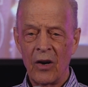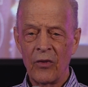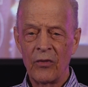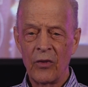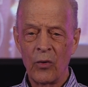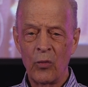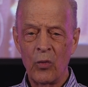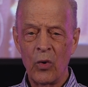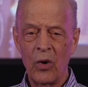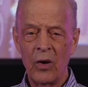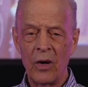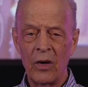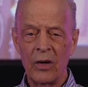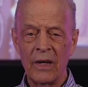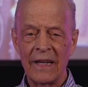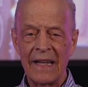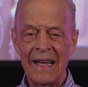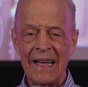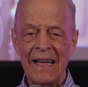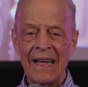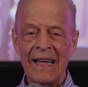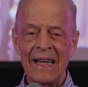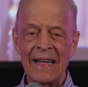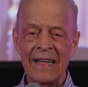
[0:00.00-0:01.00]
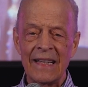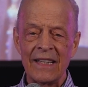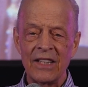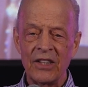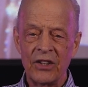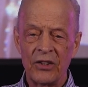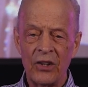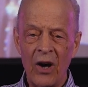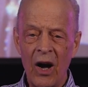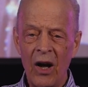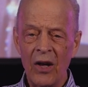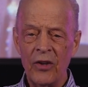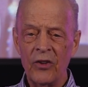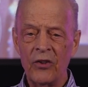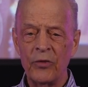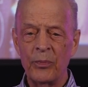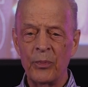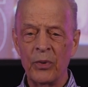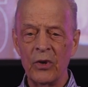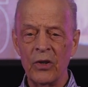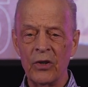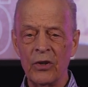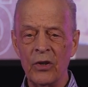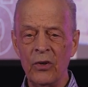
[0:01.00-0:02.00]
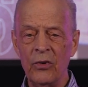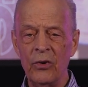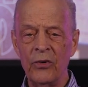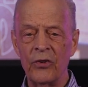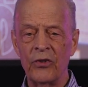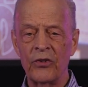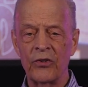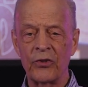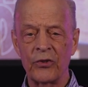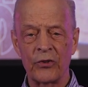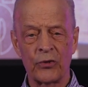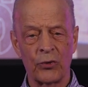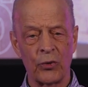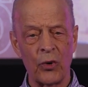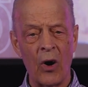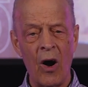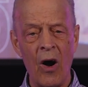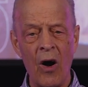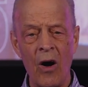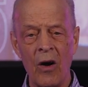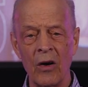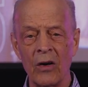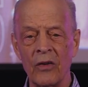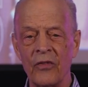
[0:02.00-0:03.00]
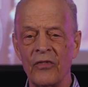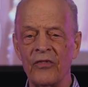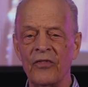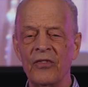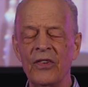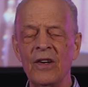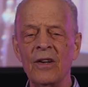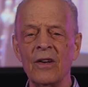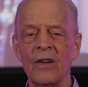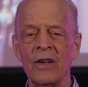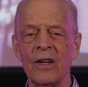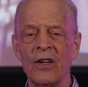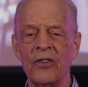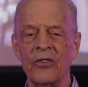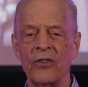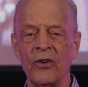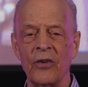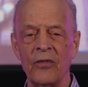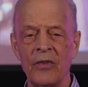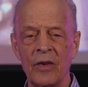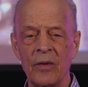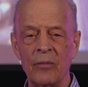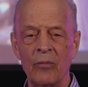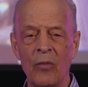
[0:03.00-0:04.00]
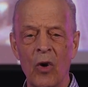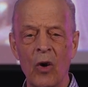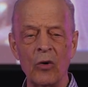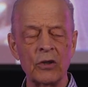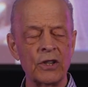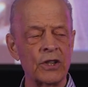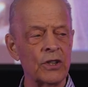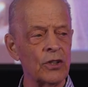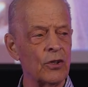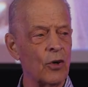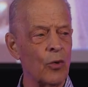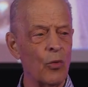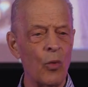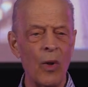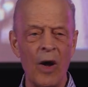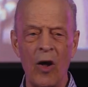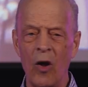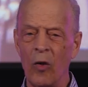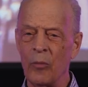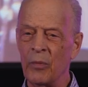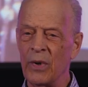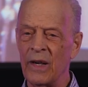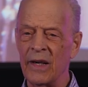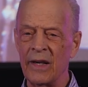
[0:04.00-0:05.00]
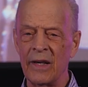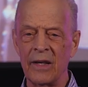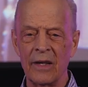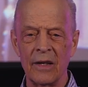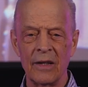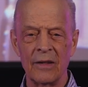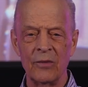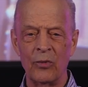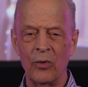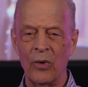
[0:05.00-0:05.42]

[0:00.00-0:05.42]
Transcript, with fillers: of the word, it does produce strong feelings of emotional well being.